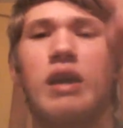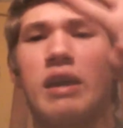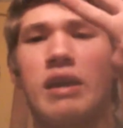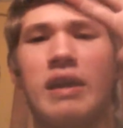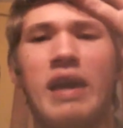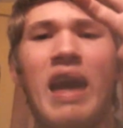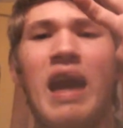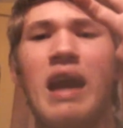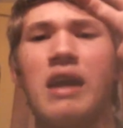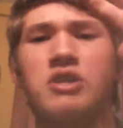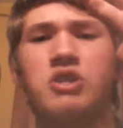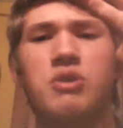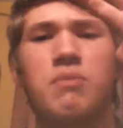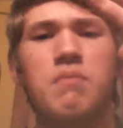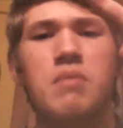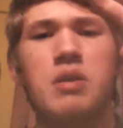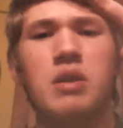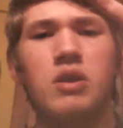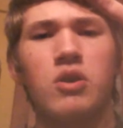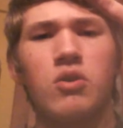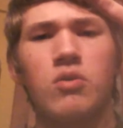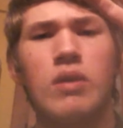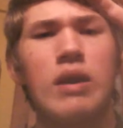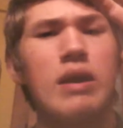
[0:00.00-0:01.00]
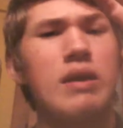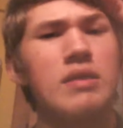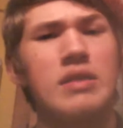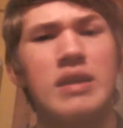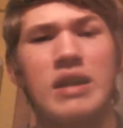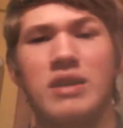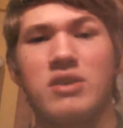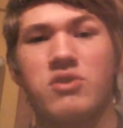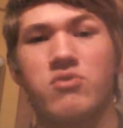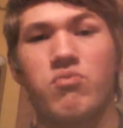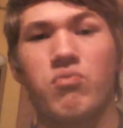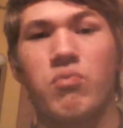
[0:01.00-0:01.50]
catch a meteorite
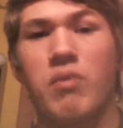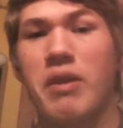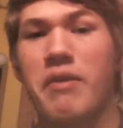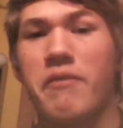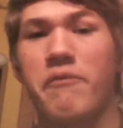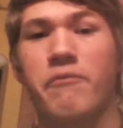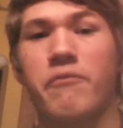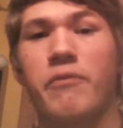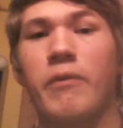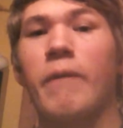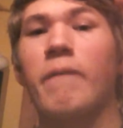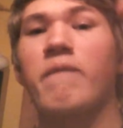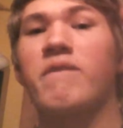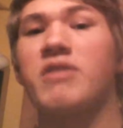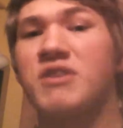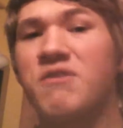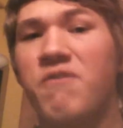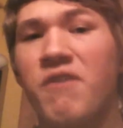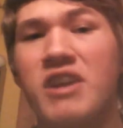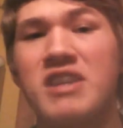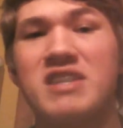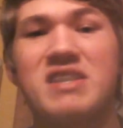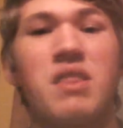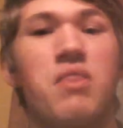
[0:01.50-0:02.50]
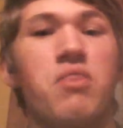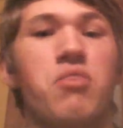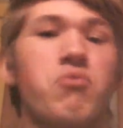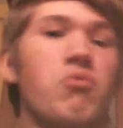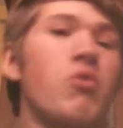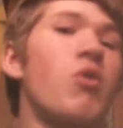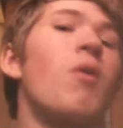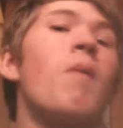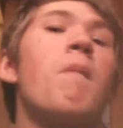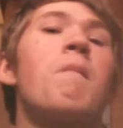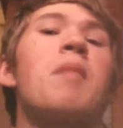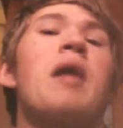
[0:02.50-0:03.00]
that's right in front of his face and
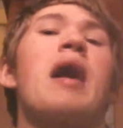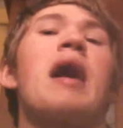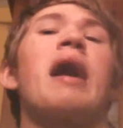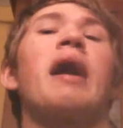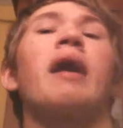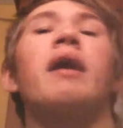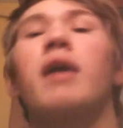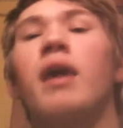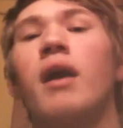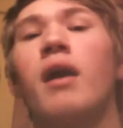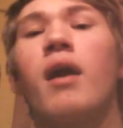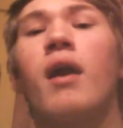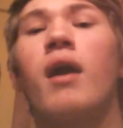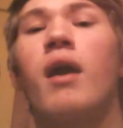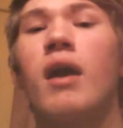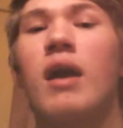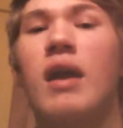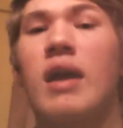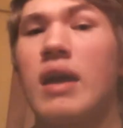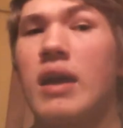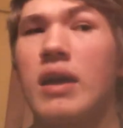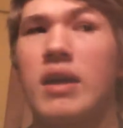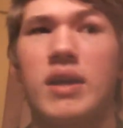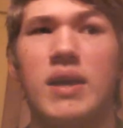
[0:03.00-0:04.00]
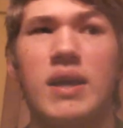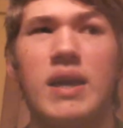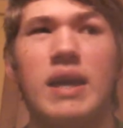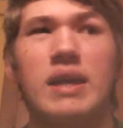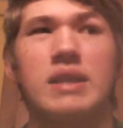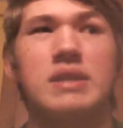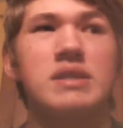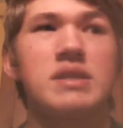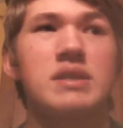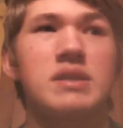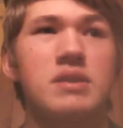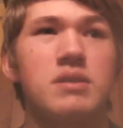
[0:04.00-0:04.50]
throw it back.
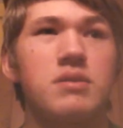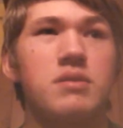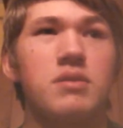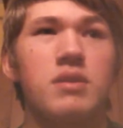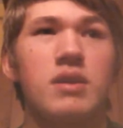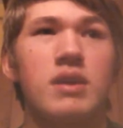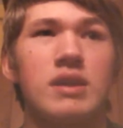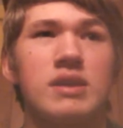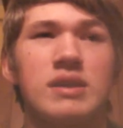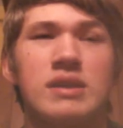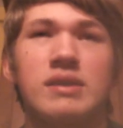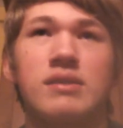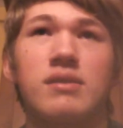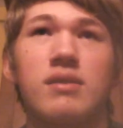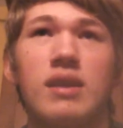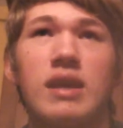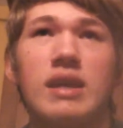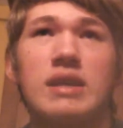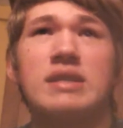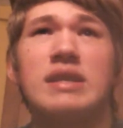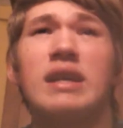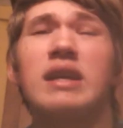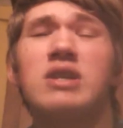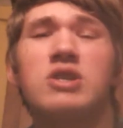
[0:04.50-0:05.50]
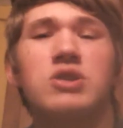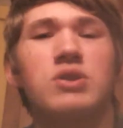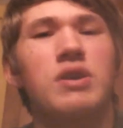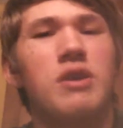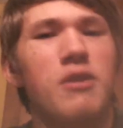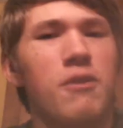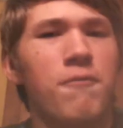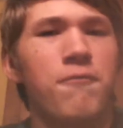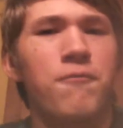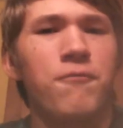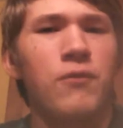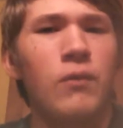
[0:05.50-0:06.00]
It's
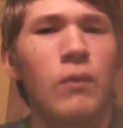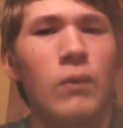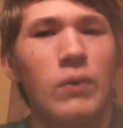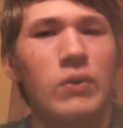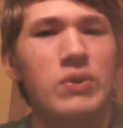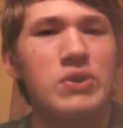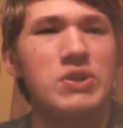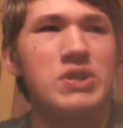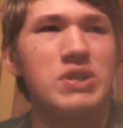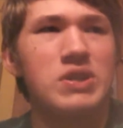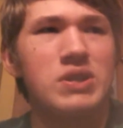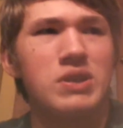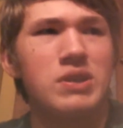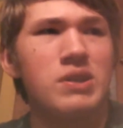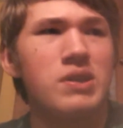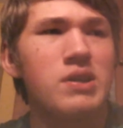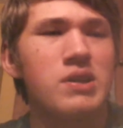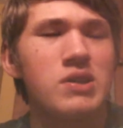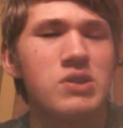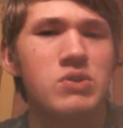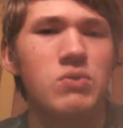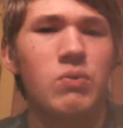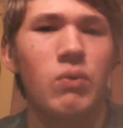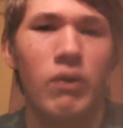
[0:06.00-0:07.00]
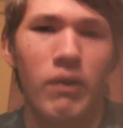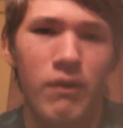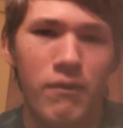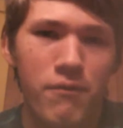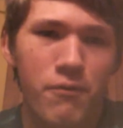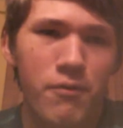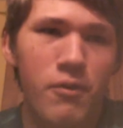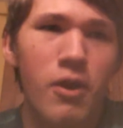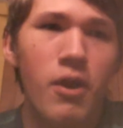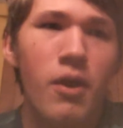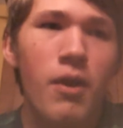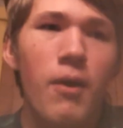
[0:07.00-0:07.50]
essentially the Force, sort
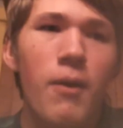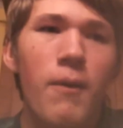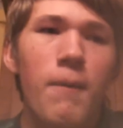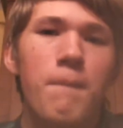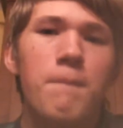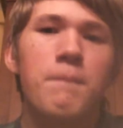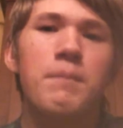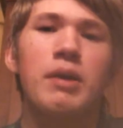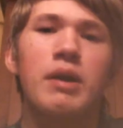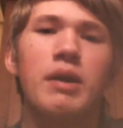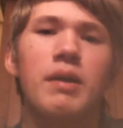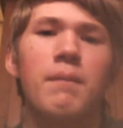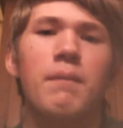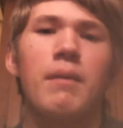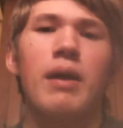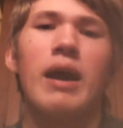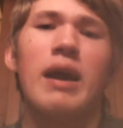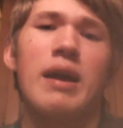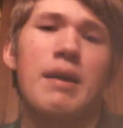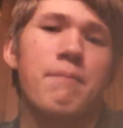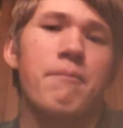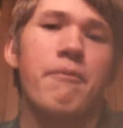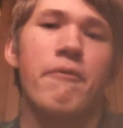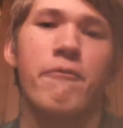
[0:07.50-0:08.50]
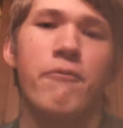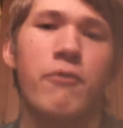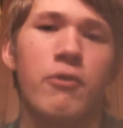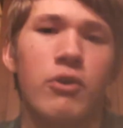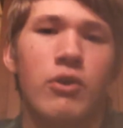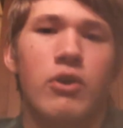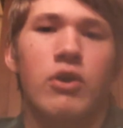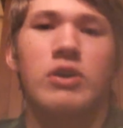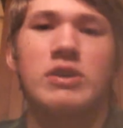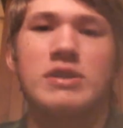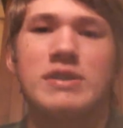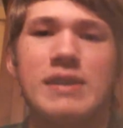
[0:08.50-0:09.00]
of, but I prefer
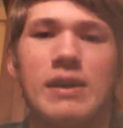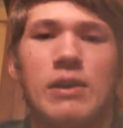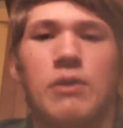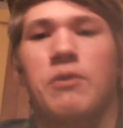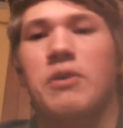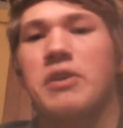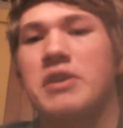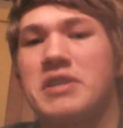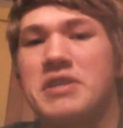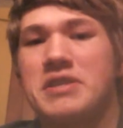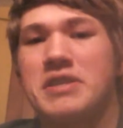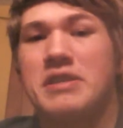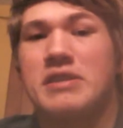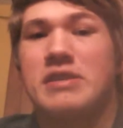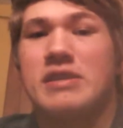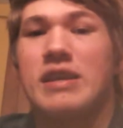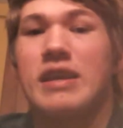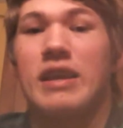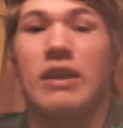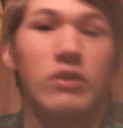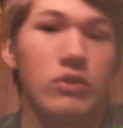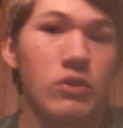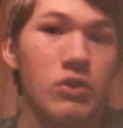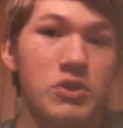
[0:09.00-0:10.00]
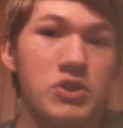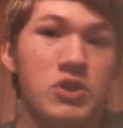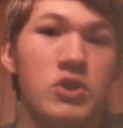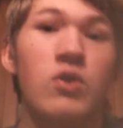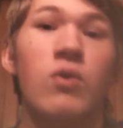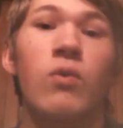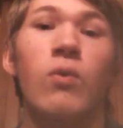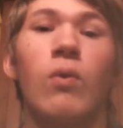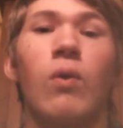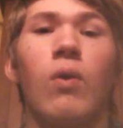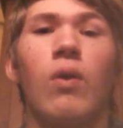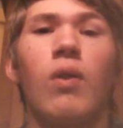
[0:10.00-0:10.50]
to call it cytokinesis, and it looks
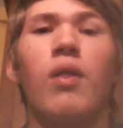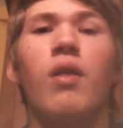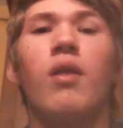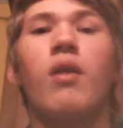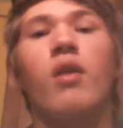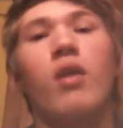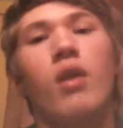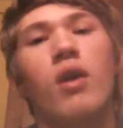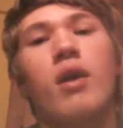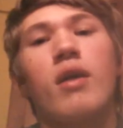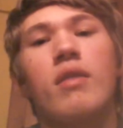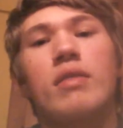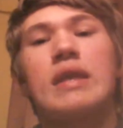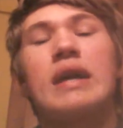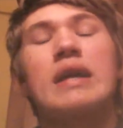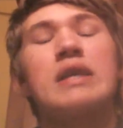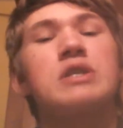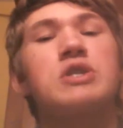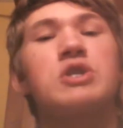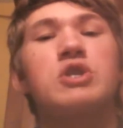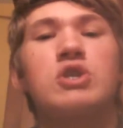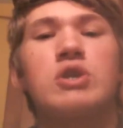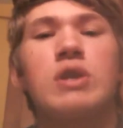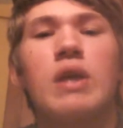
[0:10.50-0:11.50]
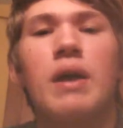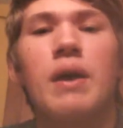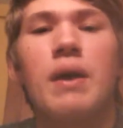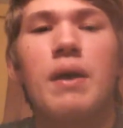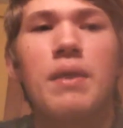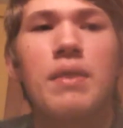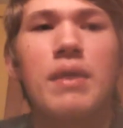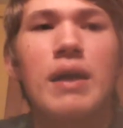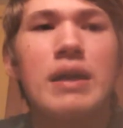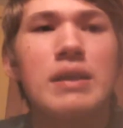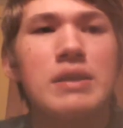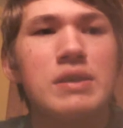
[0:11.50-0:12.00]
cool. That's
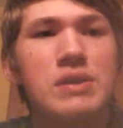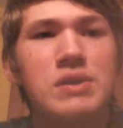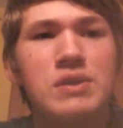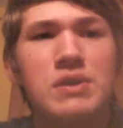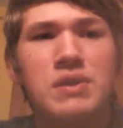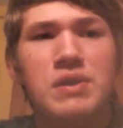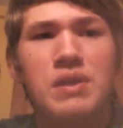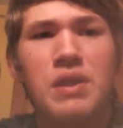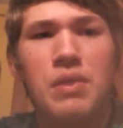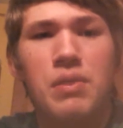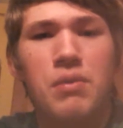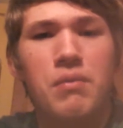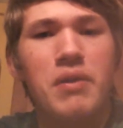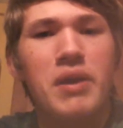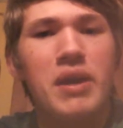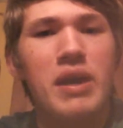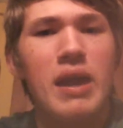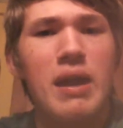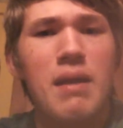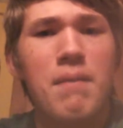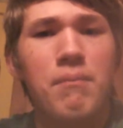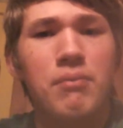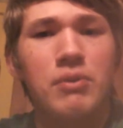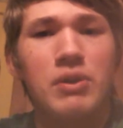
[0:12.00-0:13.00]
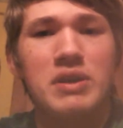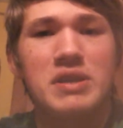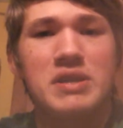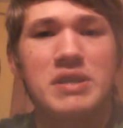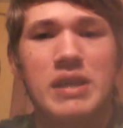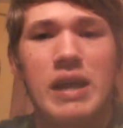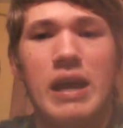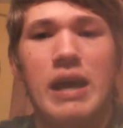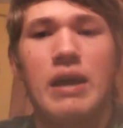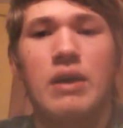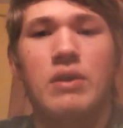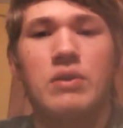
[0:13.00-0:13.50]
the 3 gameplay
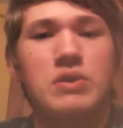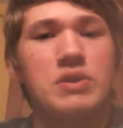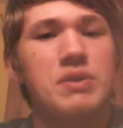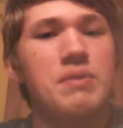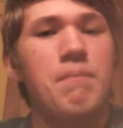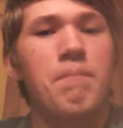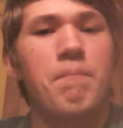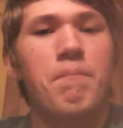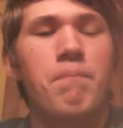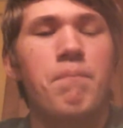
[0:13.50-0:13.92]
styles.